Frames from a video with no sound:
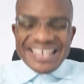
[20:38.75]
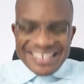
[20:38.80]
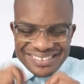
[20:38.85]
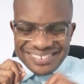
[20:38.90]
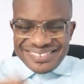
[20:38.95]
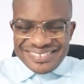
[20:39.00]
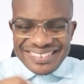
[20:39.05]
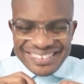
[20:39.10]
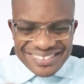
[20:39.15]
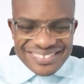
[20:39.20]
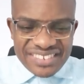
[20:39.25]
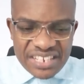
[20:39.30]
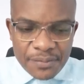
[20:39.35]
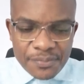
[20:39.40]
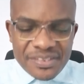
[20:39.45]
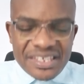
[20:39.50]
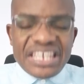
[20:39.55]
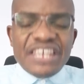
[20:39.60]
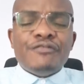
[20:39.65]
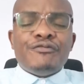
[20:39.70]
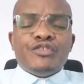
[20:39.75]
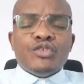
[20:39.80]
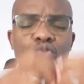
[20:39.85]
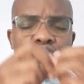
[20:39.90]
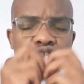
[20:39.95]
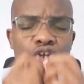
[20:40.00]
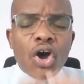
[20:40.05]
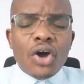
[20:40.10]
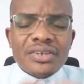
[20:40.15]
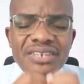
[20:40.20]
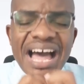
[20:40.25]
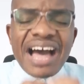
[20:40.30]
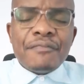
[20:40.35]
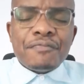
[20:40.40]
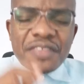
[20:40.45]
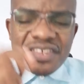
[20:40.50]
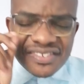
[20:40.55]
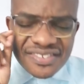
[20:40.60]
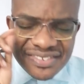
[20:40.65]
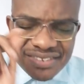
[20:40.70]
Systems, if you don't
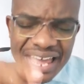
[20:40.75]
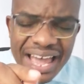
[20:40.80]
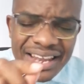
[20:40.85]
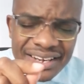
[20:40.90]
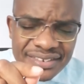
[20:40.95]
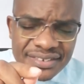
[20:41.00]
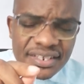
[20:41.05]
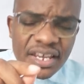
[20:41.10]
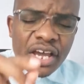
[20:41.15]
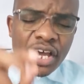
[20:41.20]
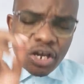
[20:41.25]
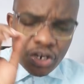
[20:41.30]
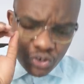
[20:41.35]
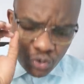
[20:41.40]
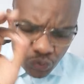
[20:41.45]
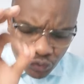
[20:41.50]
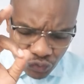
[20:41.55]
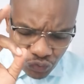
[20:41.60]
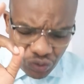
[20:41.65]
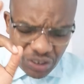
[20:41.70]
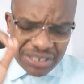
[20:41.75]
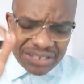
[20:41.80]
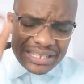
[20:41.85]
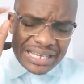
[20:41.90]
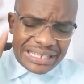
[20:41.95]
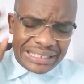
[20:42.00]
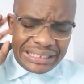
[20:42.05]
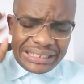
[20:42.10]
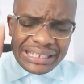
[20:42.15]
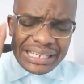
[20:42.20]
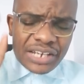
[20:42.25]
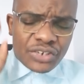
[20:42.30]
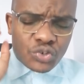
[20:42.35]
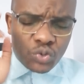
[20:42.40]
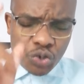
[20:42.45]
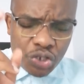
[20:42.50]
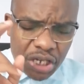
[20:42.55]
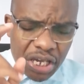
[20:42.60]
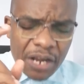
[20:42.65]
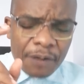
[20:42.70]
have the sight to see, the ear to
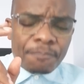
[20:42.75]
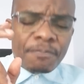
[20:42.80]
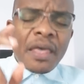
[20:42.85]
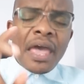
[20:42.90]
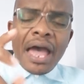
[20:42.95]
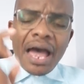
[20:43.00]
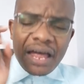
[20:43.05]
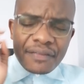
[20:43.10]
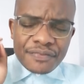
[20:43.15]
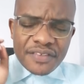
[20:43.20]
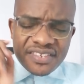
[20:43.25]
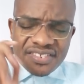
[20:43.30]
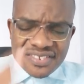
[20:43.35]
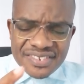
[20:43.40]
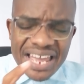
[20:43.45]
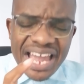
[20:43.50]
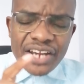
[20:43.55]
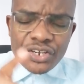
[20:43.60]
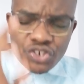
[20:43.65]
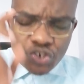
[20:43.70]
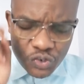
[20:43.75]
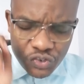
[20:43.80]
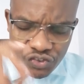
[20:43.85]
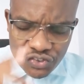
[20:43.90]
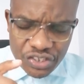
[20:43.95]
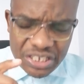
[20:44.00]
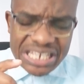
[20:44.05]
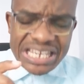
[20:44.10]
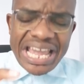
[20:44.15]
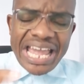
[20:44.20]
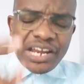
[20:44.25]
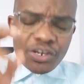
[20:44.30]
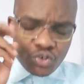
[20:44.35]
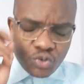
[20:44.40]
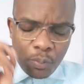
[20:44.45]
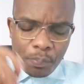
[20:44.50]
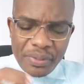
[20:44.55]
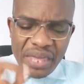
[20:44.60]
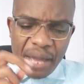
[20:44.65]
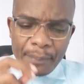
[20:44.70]
hear, and the sight to see and
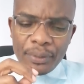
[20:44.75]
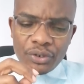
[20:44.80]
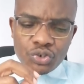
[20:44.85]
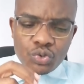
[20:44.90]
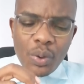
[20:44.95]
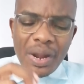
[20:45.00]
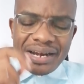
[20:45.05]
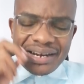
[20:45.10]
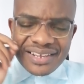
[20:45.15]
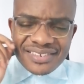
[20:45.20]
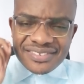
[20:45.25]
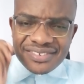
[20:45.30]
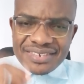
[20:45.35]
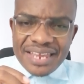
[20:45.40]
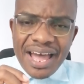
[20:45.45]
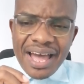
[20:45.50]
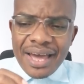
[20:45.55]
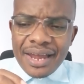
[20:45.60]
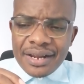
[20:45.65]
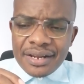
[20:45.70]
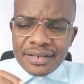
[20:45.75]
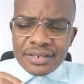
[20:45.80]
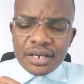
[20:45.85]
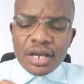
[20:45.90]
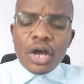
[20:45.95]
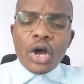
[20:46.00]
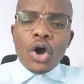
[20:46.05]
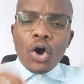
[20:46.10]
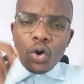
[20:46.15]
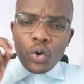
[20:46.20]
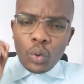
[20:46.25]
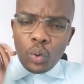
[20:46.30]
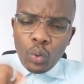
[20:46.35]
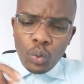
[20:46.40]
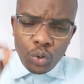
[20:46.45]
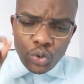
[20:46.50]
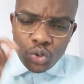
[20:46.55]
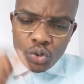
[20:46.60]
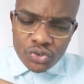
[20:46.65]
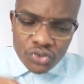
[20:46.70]
to be able to understand
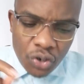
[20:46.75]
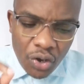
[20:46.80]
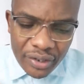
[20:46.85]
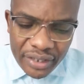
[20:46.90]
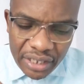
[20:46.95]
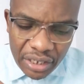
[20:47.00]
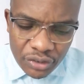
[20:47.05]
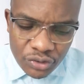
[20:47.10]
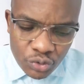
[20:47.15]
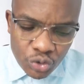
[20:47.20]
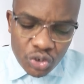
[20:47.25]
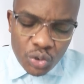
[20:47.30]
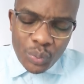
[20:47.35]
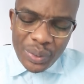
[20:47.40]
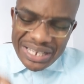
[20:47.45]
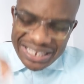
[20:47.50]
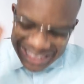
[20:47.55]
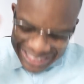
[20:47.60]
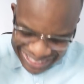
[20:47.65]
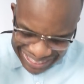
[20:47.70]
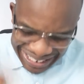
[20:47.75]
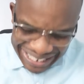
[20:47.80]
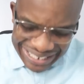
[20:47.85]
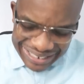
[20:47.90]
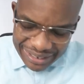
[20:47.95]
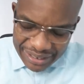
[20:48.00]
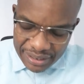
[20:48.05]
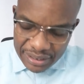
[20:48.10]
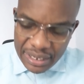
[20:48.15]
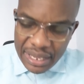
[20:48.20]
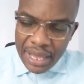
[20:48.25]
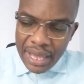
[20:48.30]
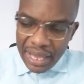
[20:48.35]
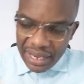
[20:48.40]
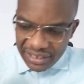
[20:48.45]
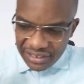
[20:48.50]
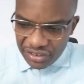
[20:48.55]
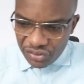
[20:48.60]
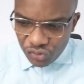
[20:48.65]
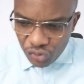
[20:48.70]
who you're talking to, you will think,
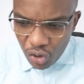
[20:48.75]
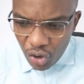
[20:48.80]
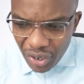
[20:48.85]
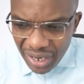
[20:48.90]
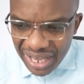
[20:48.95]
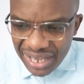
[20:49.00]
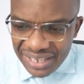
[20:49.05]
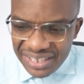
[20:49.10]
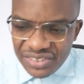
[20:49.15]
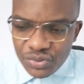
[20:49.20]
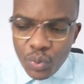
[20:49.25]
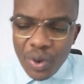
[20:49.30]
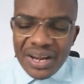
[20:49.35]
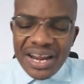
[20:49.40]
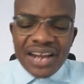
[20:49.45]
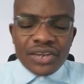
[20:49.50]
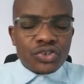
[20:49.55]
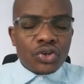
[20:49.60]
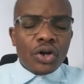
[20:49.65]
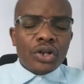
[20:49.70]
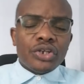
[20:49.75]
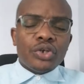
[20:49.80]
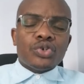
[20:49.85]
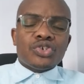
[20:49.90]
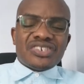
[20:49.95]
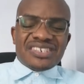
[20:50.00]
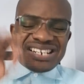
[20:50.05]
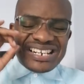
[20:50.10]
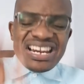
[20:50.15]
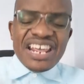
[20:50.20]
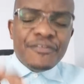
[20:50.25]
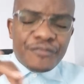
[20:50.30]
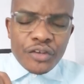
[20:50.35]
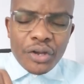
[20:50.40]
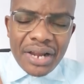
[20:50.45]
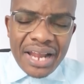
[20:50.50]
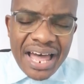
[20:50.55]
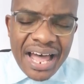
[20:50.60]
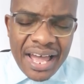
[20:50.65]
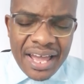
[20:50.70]
and dishonor is what I told you,
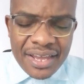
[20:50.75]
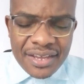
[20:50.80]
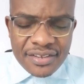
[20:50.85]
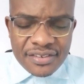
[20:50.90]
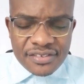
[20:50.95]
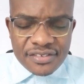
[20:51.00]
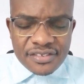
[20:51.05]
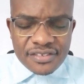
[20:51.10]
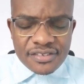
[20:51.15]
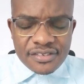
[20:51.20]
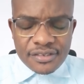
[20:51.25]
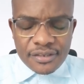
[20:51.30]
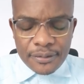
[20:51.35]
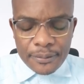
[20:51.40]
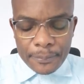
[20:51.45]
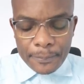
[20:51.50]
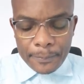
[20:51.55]
trivialize.